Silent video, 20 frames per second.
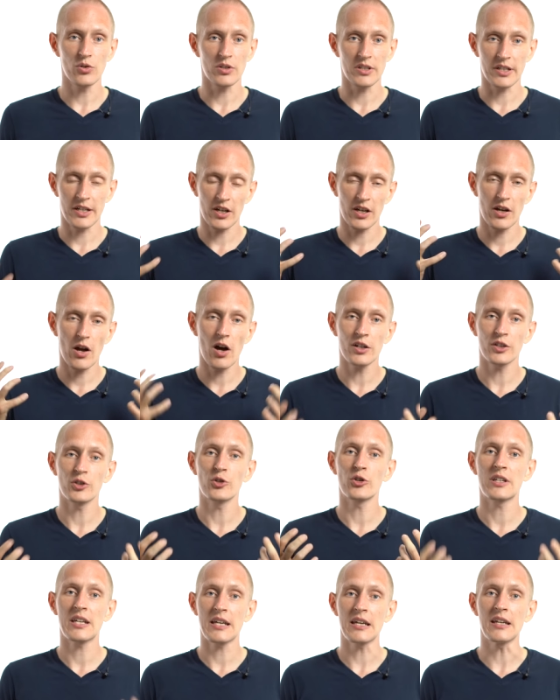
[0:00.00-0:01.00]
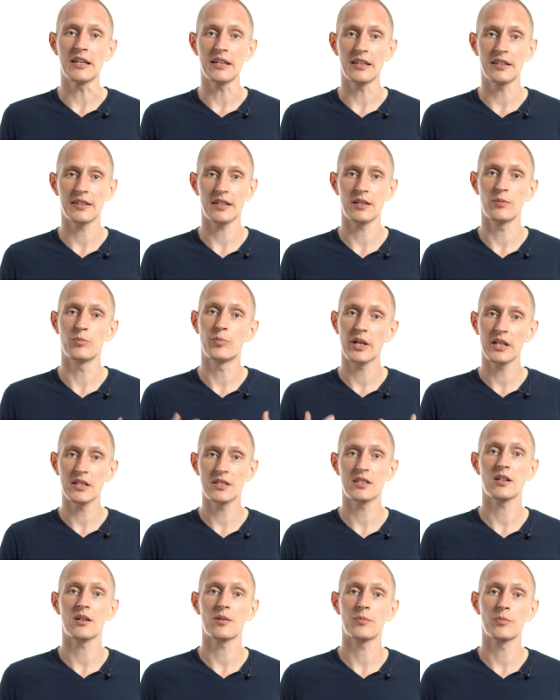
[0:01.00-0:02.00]
It can cut your teeth and build
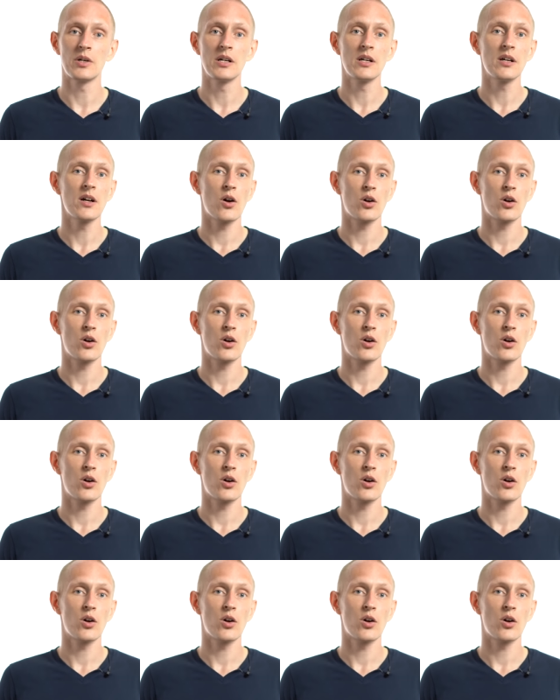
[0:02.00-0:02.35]
some